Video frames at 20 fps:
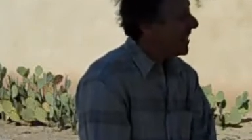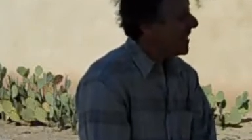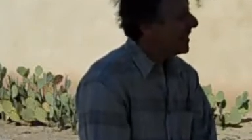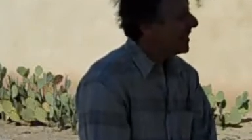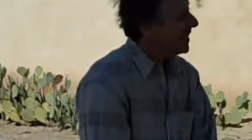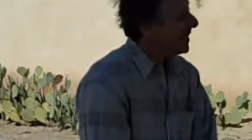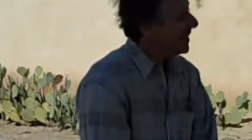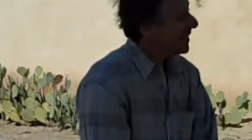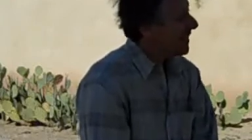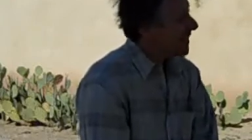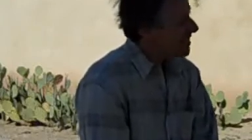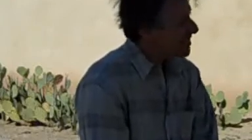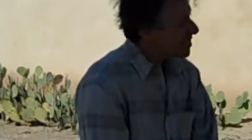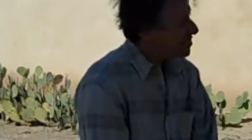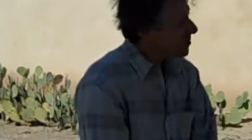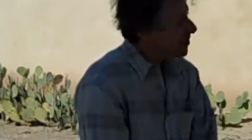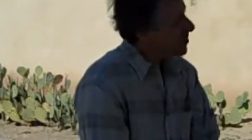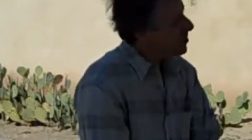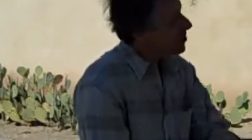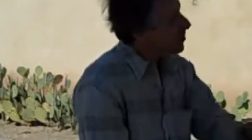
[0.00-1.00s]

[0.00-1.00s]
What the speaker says: And in case anybody